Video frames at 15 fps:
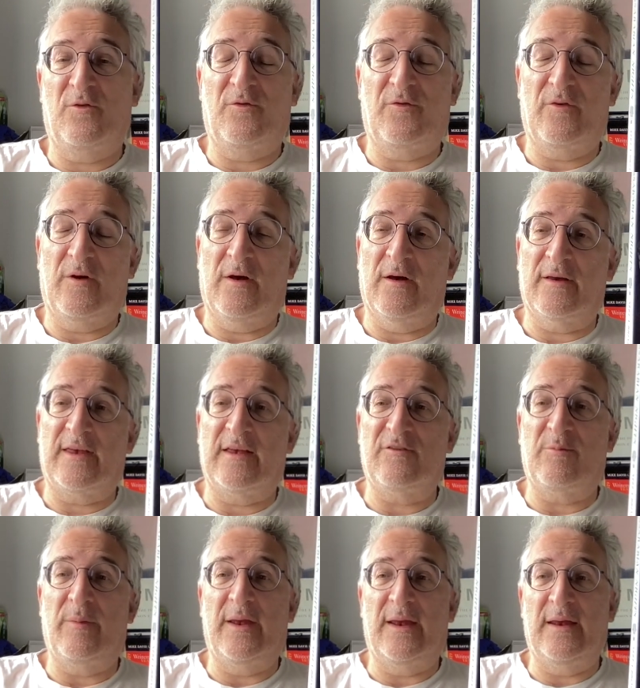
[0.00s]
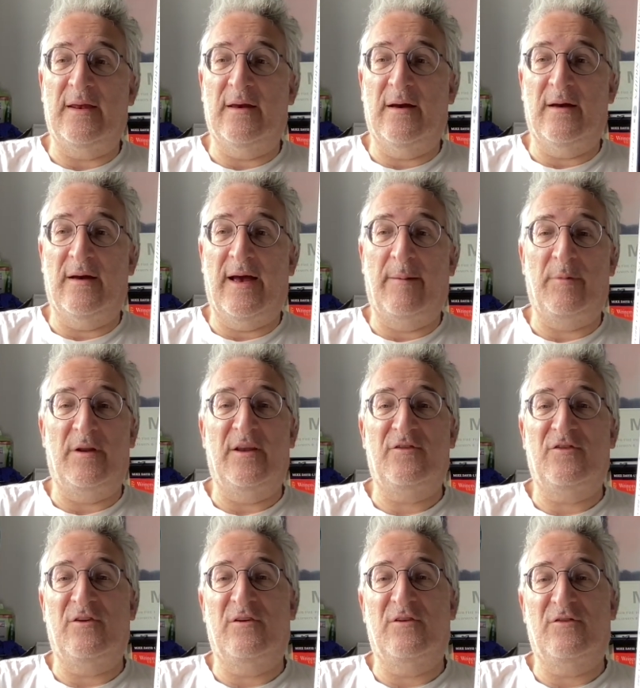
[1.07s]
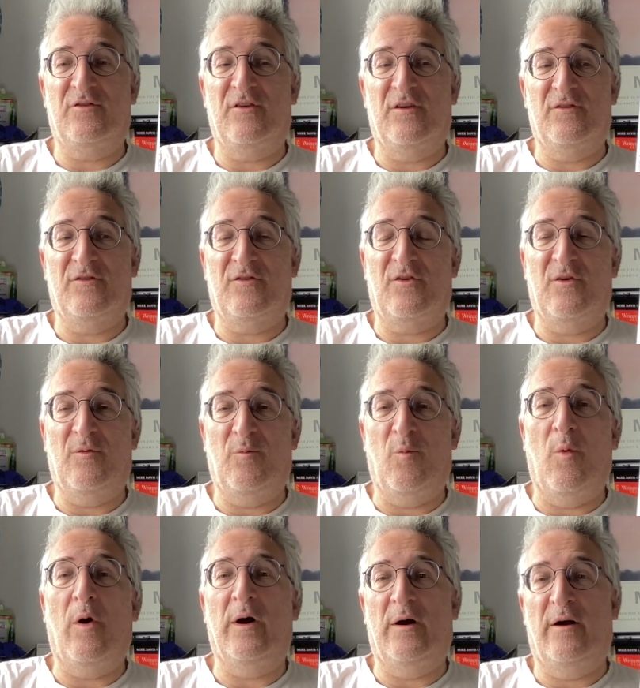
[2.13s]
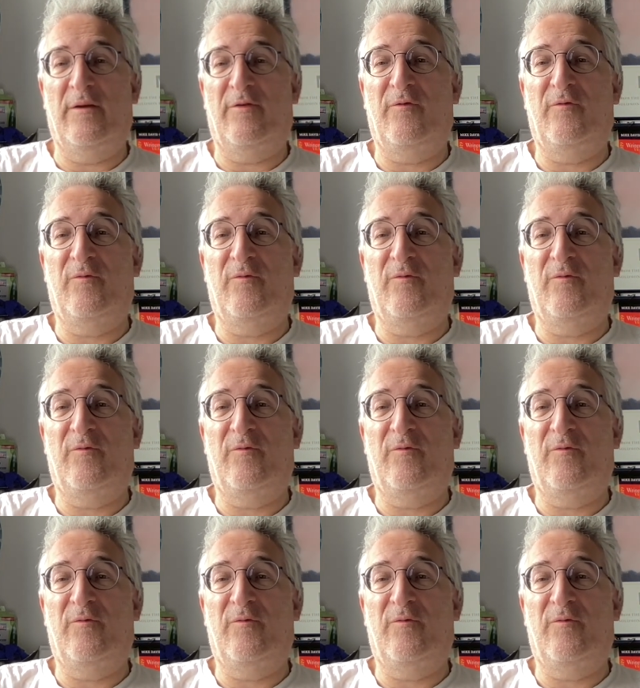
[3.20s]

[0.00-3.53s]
of uh, gives me uh, ammunition as as to why I,